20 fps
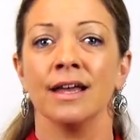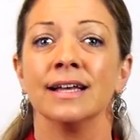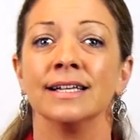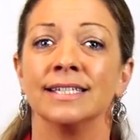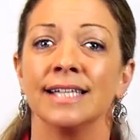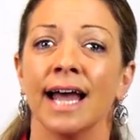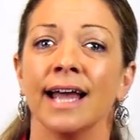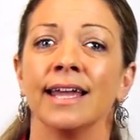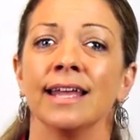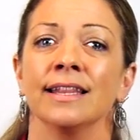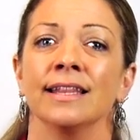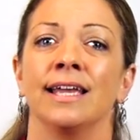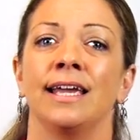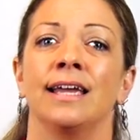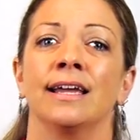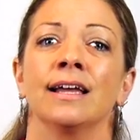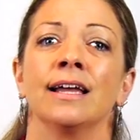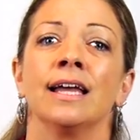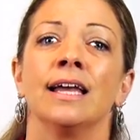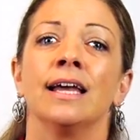
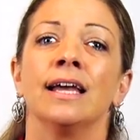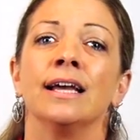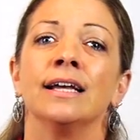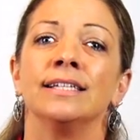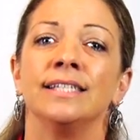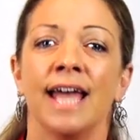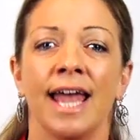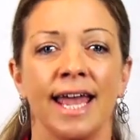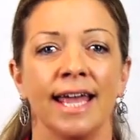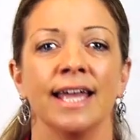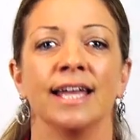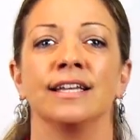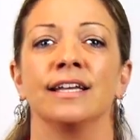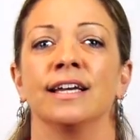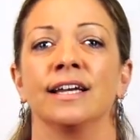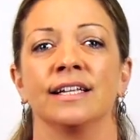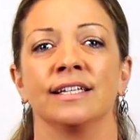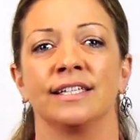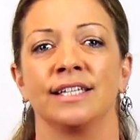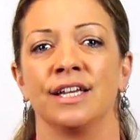Secondly, take into
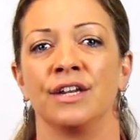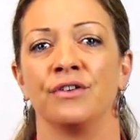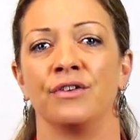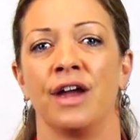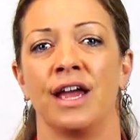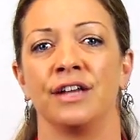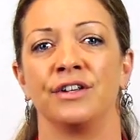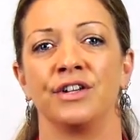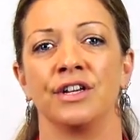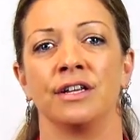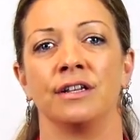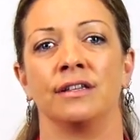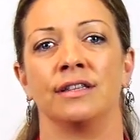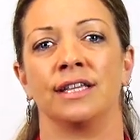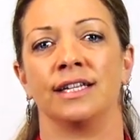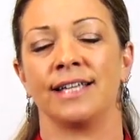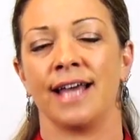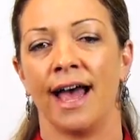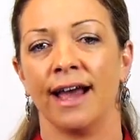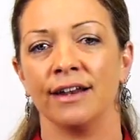consideration
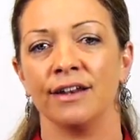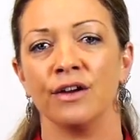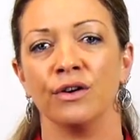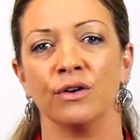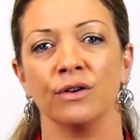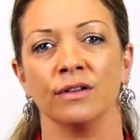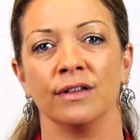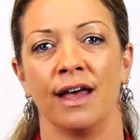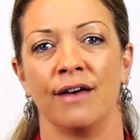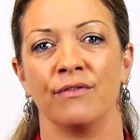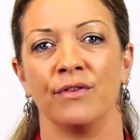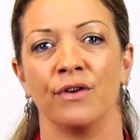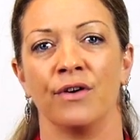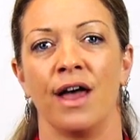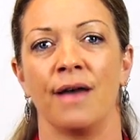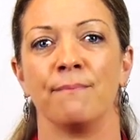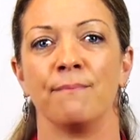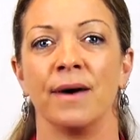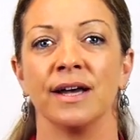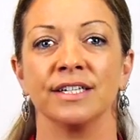the technical level
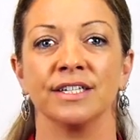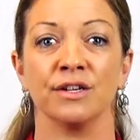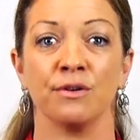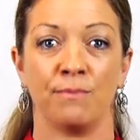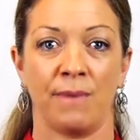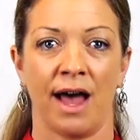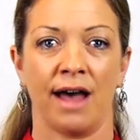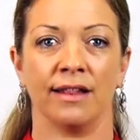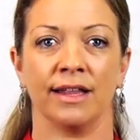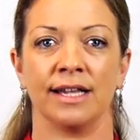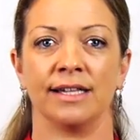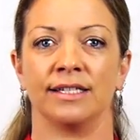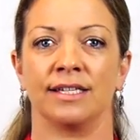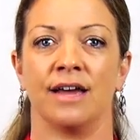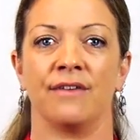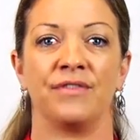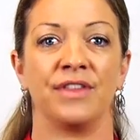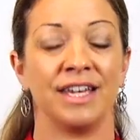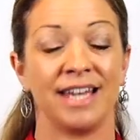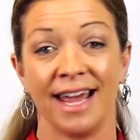and muscle balance
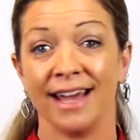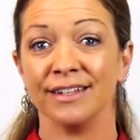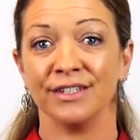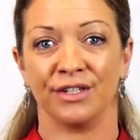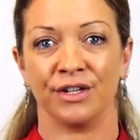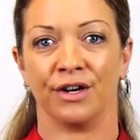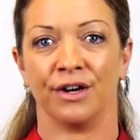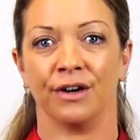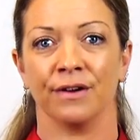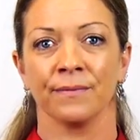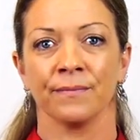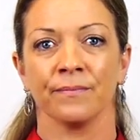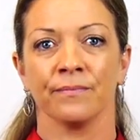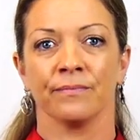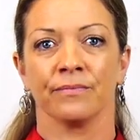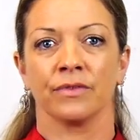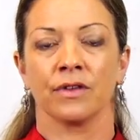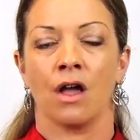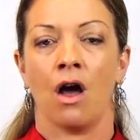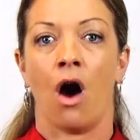of the dancer.
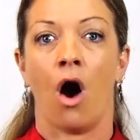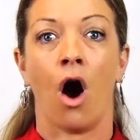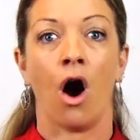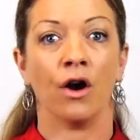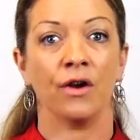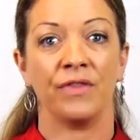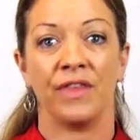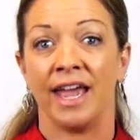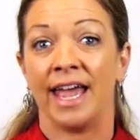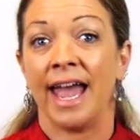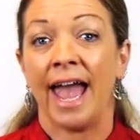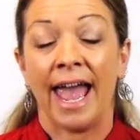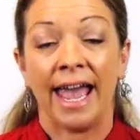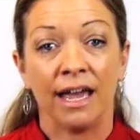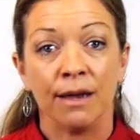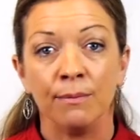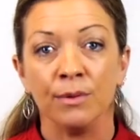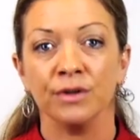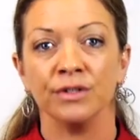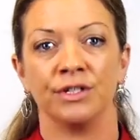Are they
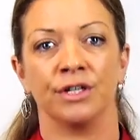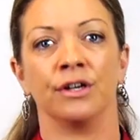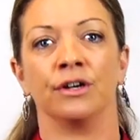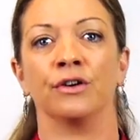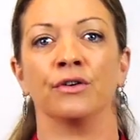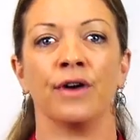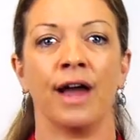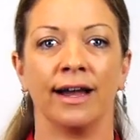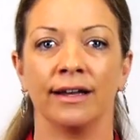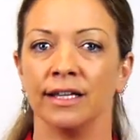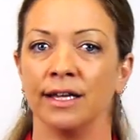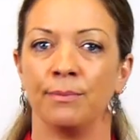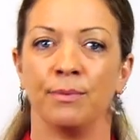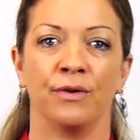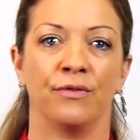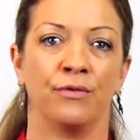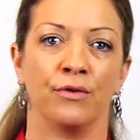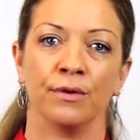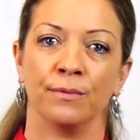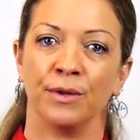able to correctly
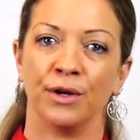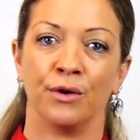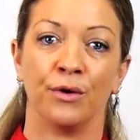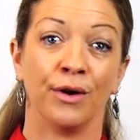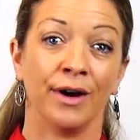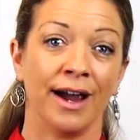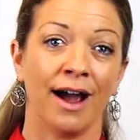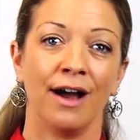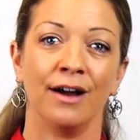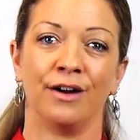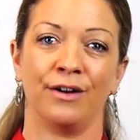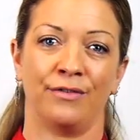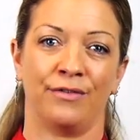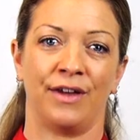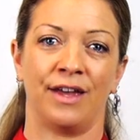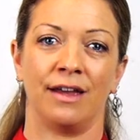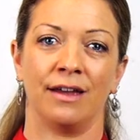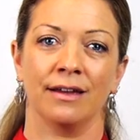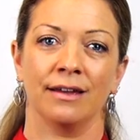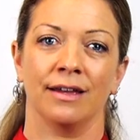perform the
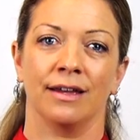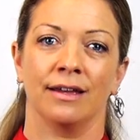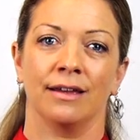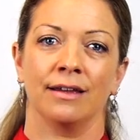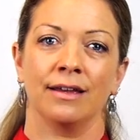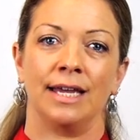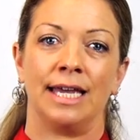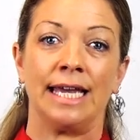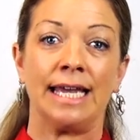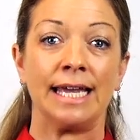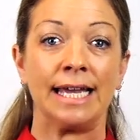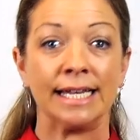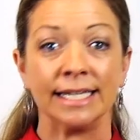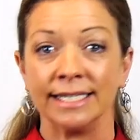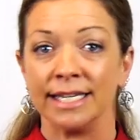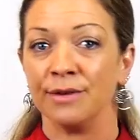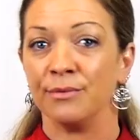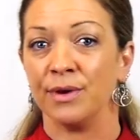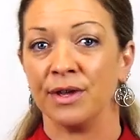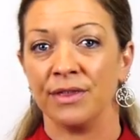choreography?
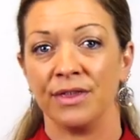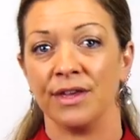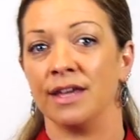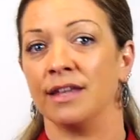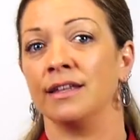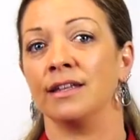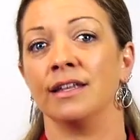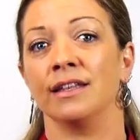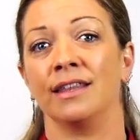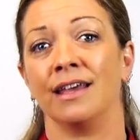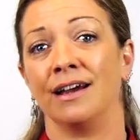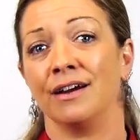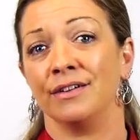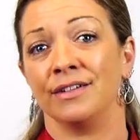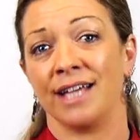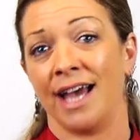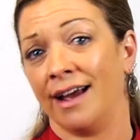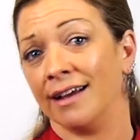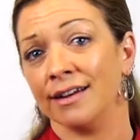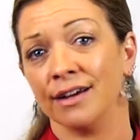Is it within their
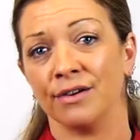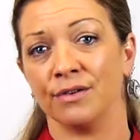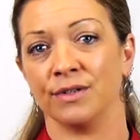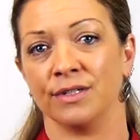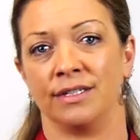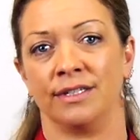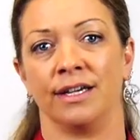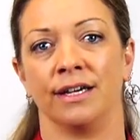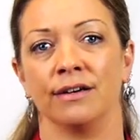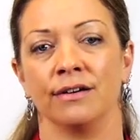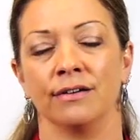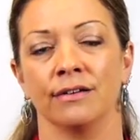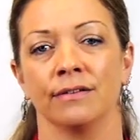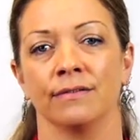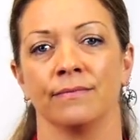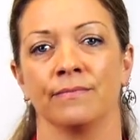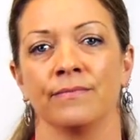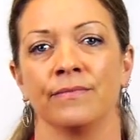technical skill?